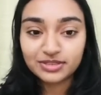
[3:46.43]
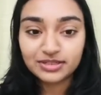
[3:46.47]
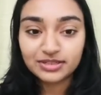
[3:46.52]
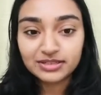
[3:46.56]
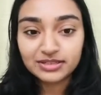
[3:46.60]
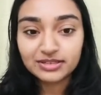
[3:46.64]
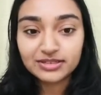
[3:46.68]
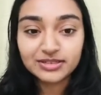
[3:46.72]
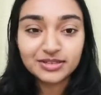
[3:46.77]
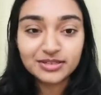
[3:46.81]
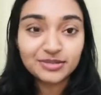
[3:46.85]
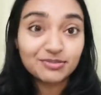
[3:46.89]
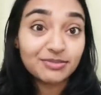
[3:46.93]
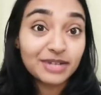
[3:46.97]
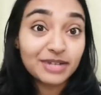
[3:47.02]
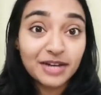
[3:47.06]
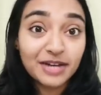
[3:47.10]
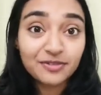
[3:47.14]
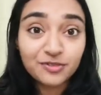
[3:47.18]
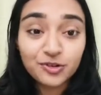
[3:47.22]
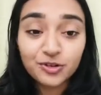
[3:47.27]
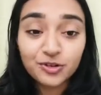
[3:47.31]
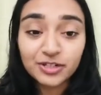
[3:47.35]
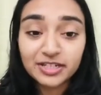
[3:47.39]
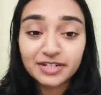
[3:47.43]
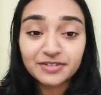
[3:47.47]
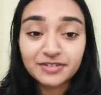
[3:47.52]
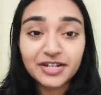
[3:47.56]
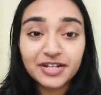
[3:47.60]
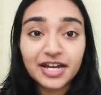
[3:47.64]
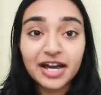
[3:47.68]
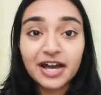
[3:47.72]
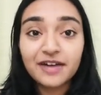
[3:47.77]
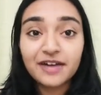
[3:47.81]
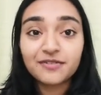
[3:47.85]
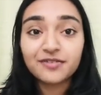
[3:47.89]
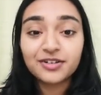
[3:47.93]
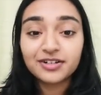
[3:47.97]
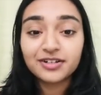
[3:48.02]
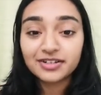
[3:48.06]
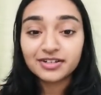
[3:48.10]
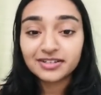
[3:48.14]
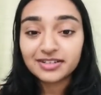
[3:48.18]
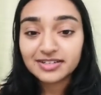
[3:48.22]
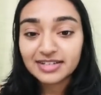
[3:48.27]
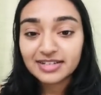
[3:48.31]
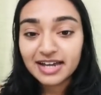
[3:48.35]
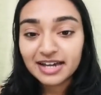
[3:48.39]
the live call that we have here
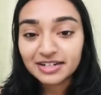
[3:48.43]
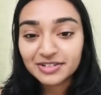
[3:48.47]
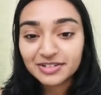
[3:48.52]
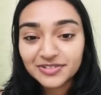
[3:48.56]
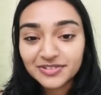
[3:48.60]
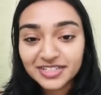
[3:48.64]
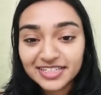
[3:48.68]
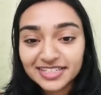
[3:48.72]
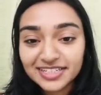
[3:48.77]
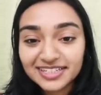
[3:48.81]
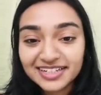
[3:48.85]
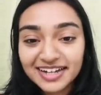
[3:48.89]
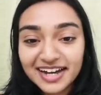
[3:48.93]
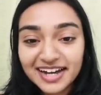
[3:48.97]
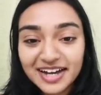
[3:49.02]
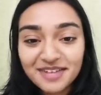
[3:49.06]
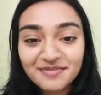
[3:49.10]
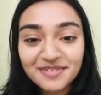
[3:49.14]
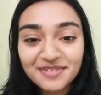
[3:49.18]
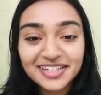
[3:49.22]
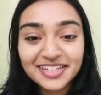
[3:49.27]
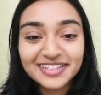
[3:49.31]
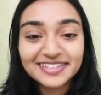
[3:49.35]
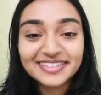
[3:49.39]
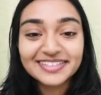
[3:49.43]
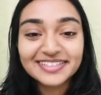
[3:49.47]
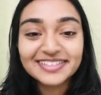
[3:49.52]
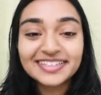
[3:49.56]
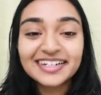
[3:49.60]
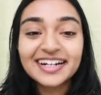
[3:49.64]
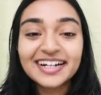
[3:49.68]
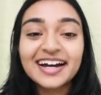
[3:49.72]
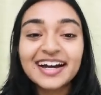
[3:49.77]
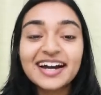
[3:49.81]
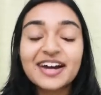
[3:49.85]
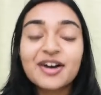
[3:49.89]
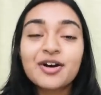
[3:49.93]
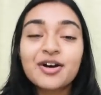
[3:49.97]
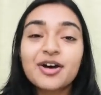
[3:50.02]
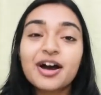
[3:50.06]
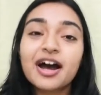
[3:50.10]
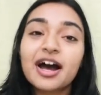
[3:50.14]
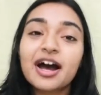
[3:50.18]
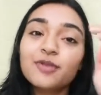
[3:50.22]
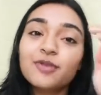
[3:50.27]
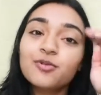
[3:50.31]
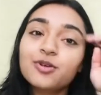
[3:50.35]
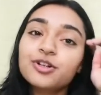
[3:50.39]
in this activity, hi Mahindra,
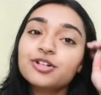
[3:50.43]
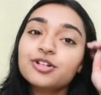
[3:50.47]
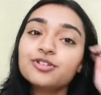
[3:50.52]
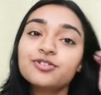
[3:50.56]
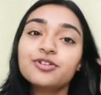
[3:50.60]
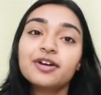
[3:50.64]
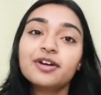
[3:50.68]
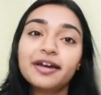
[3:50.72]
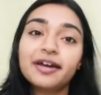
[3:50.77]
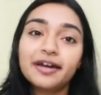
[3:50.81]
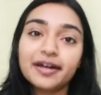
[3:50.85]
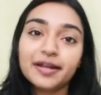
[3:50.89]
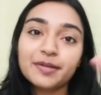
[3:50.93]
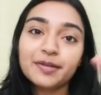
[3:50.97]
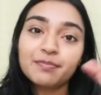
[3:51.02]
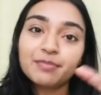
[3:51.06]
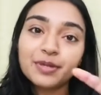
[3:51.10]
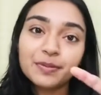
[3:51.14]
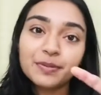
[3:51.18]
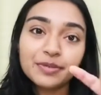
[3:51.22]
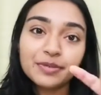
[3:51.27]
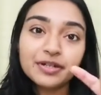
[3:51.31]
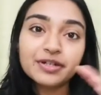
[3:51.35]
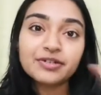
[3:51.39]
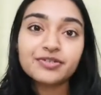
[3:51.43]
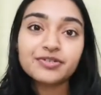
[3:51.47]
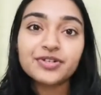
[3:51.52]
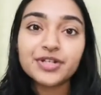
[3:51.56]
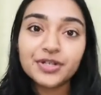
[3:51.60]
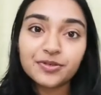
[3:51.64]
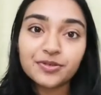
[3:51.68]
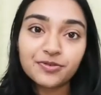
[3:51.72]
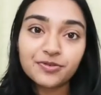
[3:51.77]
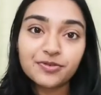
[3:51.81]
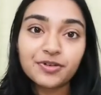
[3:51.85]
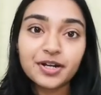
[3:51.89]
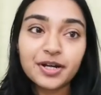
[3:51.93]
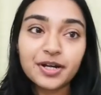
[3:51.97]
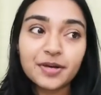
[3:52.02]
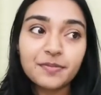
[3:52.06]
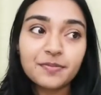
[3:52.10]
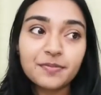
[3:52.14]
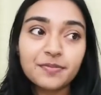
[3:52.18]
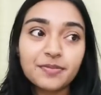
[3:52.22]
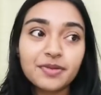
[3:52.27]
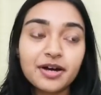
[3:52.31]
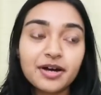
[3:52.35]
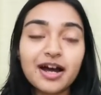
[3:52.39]
I wanted to help people
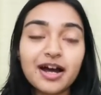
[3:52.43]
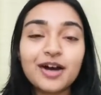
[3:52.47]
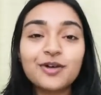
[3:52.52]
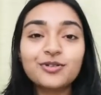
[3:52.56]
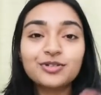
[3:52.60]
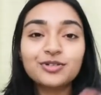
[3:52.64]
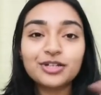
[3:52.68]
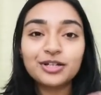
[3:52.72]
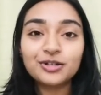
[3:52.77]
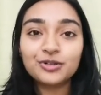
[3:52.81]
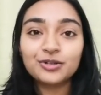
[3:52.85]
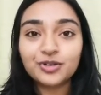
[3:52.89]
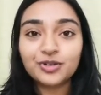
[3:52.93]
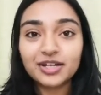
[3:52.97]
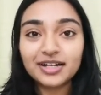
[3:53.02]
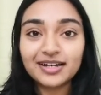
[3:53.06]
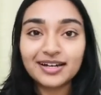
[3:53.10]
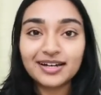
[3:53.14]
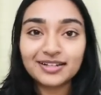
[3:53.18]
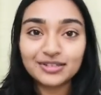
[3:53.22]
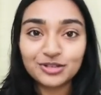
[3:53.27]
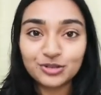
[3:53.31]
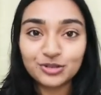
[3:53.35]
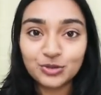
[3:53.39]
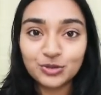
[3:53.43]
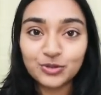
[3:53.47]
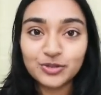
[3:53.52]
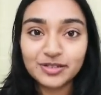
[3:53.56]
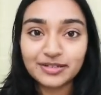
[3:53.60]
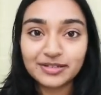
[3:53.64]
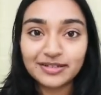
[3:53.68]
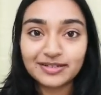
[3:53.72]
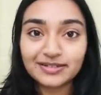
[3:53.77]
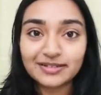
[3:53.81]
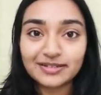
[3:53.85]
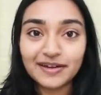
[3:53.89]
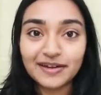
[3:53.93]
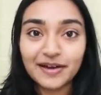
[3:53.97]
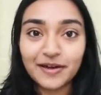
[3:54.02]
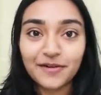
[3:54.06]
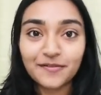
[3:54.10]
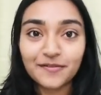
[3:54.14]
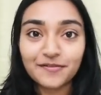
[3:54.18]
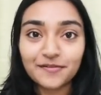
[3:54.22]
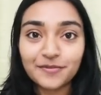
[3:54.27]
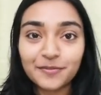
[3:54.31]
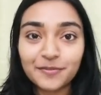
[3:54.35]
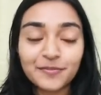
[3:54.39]
reframe how they're looking at the goals that they
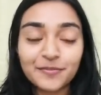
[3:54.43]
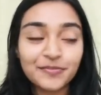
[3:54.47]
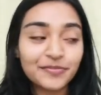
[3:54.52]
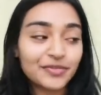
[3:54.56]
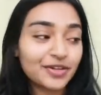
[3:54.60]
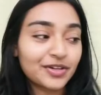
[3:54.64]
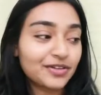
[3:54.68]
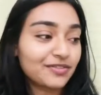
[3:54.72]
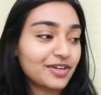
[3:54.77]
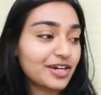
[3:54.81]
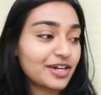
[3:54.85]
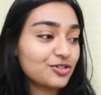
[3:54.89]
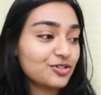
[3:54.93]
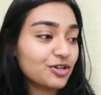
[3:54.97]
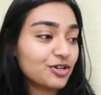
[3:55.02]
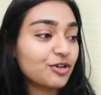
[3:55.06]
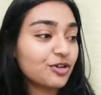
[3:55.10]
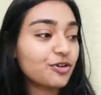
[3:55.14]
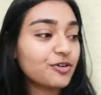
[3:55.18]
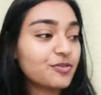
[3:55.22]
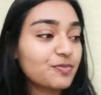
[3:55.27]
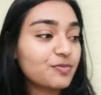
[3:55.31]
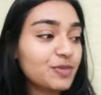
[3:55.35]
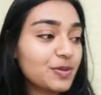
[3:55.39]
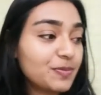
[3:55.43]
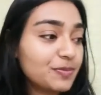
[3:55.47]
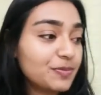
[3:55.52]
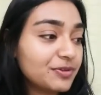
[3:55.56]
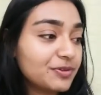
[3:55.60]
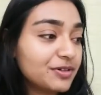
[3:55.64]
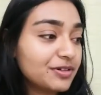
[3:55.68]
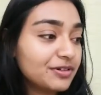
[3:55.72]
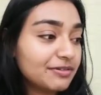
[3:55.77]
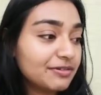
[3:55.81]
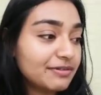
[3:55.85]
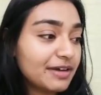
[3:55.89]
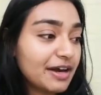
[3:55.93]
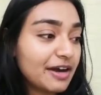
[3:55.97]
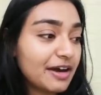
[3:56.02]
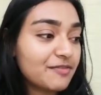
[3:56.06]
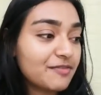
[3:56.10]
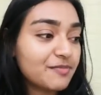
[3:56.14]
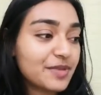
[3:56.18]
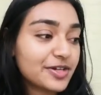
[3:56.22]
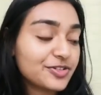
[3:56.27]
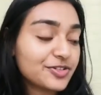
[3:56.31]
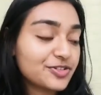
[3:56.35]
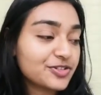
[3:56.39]
have, right? So a lot of people
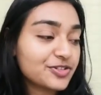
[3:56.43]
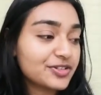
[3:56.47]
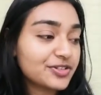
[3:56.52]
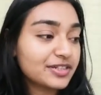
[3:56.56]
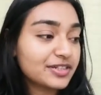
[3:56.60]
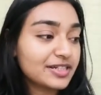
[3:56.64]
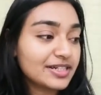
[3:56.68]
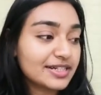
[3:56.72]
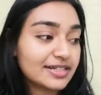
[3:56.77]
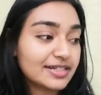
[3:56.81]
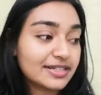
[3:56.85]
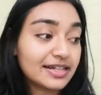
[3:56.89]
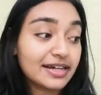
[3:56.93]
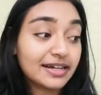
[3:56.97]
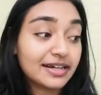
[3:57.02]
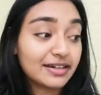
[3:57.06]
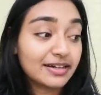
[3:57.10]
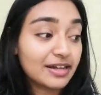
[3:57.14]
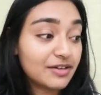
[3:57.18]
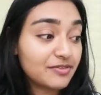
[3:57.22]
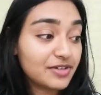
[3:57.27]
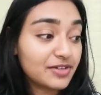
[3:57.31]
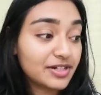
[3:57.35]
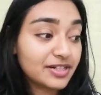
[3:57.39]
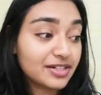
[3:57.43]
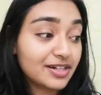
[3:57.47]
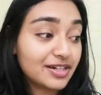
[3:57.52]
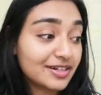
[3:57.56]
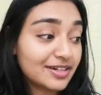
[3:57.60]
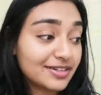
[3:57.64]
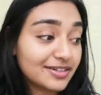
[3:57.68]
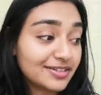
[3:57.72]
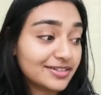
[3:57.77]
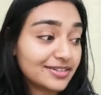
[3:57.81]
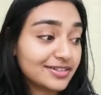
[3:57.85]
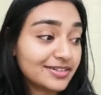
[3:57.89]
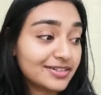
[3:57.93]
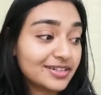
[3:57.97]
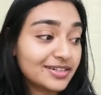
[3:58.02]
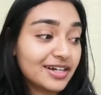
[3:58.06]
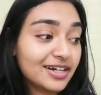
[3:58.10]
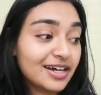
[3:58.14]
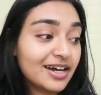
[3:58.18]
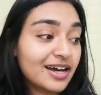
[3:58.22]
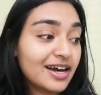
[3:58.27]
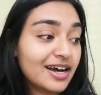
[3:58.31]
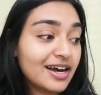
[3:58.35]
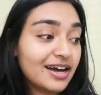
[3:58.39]
have mentioned things like love and career,
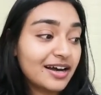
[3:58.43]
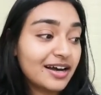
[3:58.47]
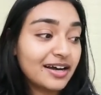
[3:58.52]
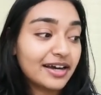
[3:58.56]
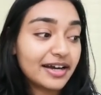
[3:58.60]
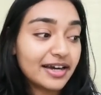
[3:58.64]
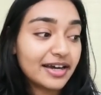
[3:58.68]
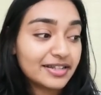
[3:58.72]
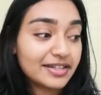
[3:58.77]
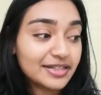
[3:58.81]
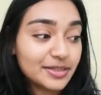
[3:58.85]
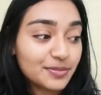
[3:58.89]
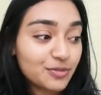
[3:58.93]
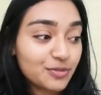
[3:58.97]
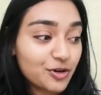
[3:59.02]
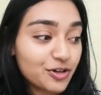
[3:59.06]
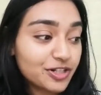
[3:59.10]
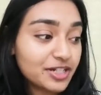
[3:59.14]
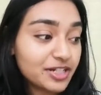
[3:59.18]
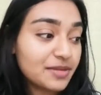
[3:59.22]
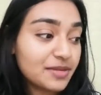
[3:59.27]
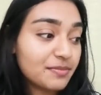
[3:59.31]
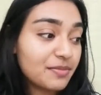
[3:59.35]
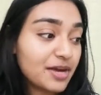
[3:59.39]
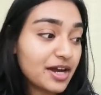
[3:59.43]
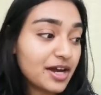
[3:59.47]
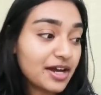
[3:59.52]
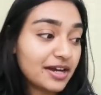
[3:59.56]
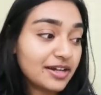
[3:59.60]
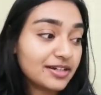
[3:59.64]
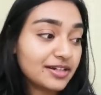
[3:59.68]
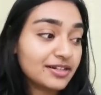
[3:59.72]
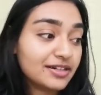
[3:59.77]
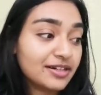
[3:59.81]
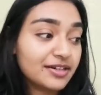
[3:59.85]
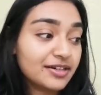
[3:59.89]
a healthy body and mind,